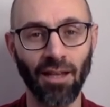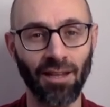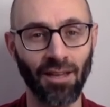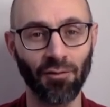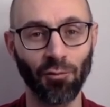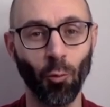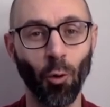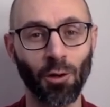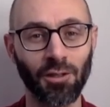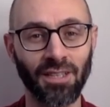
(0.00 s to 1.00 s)
love
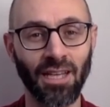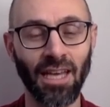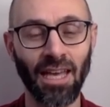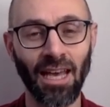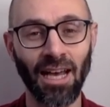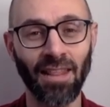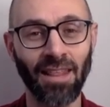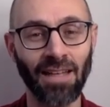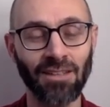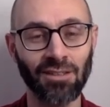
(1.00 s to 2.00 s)
wars. Uh,
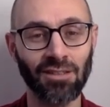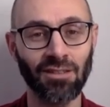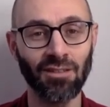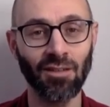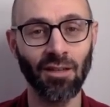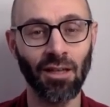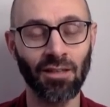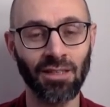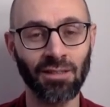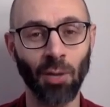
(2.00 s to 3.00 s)
that just is
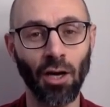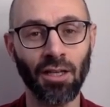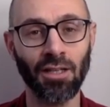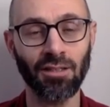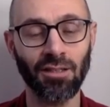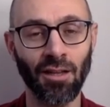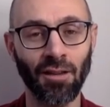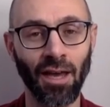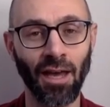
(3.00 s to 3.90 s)
that's market, uh, uh,